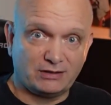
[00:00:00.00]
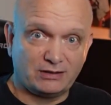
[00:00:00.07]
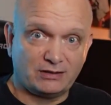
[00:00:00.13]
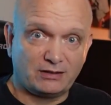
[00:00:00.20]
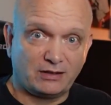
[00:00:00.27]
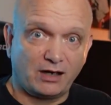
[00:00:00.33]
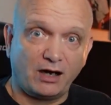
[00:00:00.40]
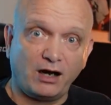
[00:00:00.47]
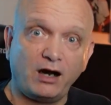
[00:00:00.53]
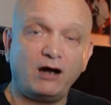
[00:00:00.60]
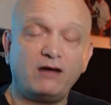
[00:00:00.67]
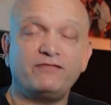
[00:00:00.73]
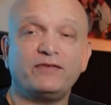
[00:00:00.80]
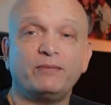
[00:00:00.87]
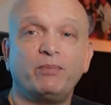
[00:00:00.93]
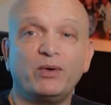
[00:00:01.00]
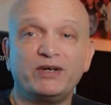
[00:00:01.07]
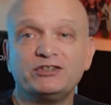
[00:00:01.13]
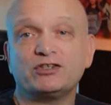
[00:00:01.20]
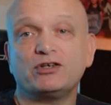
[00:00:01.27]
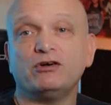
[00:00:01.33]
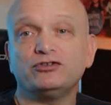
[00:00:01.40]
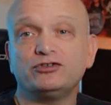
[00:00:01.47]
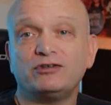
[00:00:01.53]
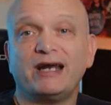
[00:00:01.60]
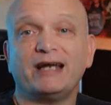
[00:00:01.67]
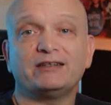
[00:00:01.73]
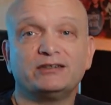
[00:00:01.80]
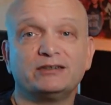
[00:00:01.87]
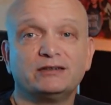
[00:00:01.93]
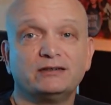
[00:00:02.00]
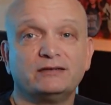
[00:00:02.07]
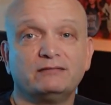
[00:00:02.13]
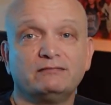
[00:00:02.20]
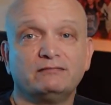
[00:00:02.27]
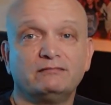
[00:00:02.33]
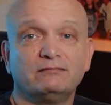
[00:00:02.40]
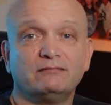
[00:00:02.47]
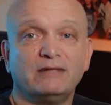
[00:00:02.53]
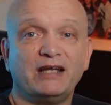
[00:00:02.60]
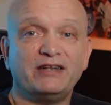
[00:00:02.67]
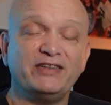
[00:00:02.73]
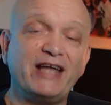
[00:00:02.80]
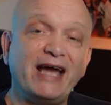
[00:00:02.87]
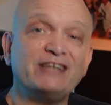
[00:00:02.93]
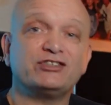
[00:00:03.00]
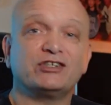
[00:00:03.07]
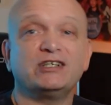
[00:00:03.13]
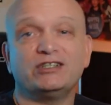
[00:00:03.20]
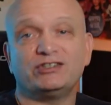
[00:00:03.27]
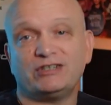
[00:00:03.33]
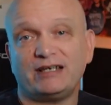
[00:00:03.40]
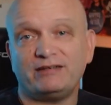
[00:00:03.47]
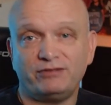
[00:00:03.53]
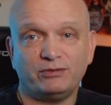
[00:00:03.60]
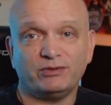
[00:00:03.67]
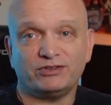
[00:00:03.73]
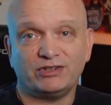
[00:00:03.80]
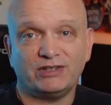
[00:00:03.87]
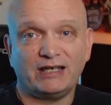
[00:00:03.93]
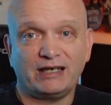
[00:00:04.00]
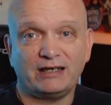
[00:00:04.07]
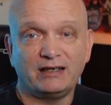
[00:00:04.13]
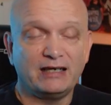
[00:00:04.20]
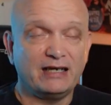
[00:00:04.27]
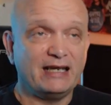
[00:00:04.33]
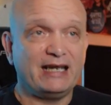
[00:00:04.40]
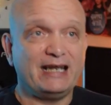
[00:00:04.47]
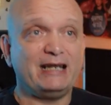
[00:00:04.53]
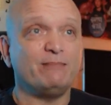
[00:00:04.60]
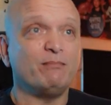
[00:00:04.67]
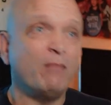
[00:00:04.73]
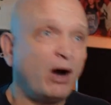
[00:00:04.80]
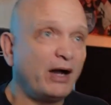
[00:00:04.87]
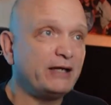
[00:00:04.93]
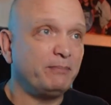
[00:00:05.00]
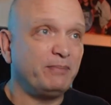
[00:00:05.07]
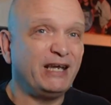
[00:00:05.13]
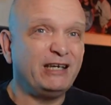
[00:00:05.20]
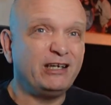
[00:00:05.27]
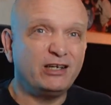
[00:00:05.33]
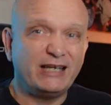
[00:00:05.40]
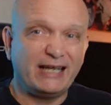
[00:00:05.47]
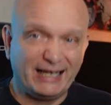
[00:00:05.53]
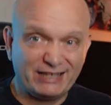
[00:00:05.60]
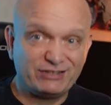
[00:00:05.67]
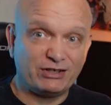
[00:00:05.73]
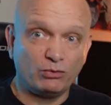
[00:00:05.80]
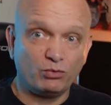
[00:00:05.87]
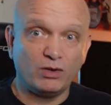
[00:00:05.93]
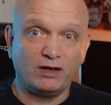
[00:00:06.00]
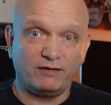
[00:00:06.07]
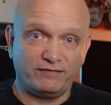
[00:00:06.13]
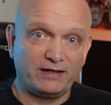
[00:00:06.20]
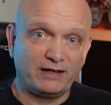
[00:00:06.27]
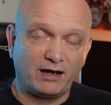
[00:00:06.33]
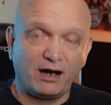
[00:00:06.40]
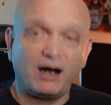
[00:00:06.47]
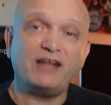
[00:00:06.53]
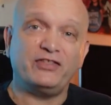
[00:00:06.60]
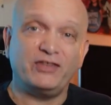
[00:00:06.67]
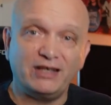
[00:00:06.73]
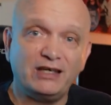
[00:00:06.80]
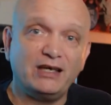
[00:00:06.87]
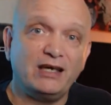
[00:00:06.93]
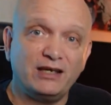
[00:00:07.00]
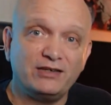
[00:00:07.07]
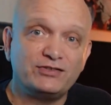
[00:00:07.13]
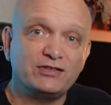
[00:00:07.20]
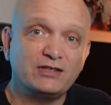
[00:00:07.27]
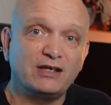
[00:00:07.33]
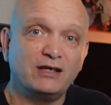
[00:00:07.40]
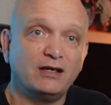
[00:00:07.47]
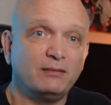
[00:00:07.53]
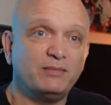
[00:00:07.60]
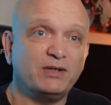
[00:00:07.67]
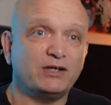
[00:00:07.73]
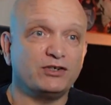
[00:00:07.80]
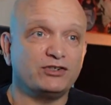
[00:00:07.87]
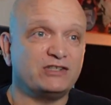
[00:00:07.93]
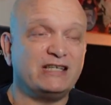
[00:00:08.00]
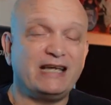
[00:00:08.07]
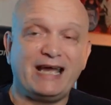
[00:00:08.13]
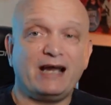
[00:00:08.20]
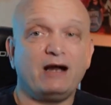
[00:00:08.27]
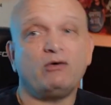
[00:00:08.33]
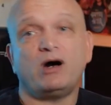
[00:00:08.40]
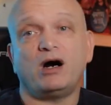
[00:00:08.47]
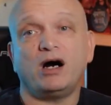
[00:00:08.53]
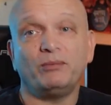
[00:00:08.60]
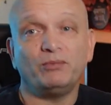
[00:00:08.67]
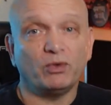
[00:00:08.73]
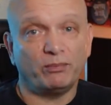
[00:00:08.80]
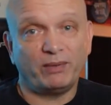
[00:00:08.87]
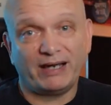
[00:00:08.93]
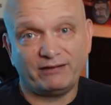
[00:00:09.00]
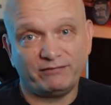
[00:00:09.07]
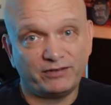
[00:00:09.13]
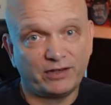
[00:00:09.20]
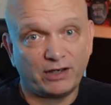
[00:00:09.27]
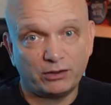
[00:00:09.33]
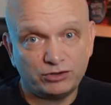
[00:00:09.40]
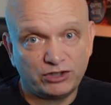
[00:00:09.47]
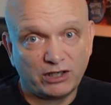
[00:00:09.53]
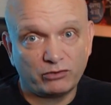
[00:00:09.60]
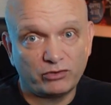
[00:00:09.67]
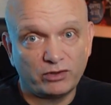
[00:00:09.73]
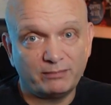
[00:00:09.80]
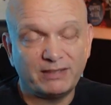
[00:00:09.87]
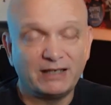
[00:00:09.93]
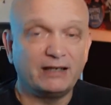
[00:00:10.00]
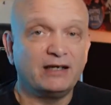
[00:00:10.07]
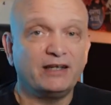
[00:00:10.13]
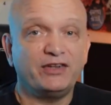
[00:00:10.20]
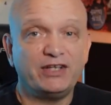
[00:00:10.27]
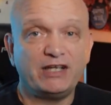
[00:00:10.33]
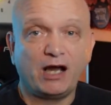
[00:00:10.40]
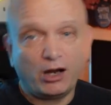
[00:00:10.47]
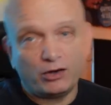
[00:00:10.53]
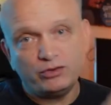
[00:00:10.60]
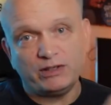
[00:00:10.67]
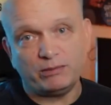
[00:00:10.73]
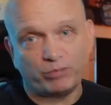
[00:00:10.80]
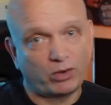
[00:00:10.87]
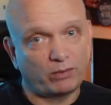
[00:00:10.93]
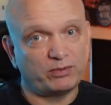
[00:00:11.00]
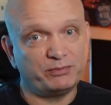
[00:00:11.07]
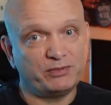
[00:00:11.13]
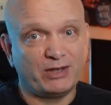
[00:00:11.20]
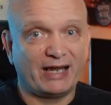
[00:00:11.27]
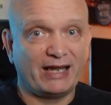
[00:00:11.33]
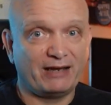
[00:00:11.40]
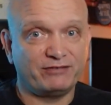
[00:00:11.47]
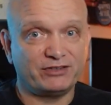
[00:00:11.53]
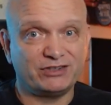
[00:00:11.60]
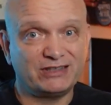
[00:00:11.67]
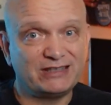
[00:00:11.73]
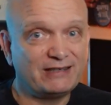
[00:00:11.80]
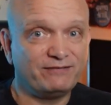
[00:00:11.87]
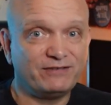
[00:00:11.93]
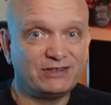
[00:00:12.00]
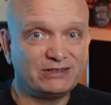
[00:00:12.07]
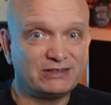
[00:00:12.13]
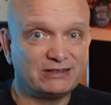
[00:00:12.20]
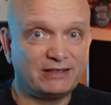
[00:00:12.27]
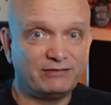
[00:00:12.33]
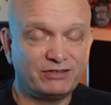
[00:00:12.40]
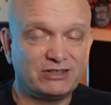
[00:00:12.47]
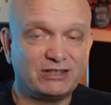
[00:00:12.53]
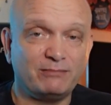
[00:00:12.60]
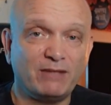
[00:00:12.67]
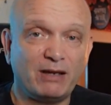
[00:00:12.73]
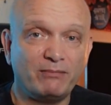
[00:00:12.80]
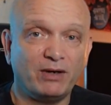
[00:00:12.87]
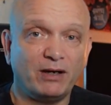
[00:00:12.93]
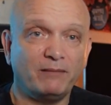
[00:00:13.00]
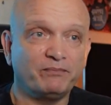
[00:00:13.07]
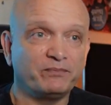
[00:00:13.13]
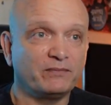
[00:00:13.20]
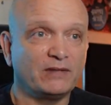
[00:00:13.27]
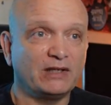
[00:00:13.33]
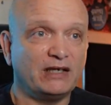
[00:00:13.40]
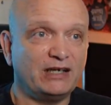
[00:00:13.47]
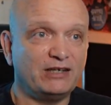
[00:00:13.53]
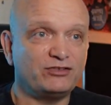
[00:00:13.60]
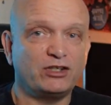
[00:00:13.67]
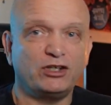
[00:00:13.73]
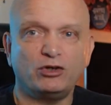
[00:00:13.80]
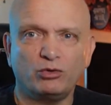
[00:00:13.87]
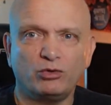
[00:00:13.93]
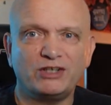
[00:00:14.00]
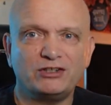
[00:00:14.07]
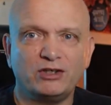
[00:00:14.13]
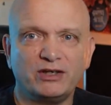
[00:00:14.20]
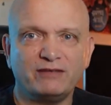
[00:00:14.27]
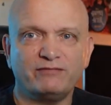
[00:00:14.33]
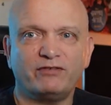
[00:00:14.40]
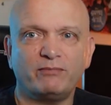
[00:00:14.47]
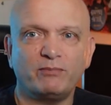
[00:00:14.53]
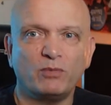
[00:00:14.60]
contract. And that's going to save you once again. In my opinion, is it worth it? I think it is, because now I'm not paying for the hotel room. The only problem you have as a DVC member is you're always looking for more